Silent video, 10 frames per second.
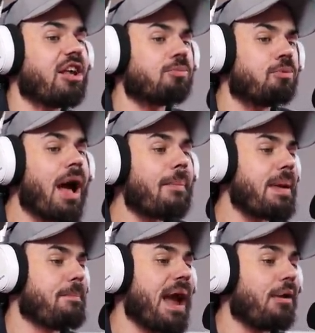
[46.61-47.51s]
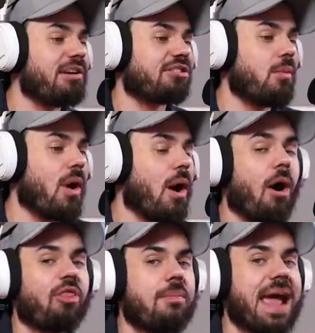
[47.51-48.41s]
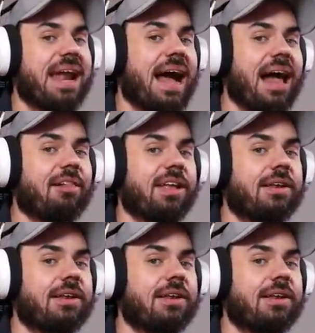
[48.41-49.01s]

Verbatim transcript: is probably buried somewhere on the main island.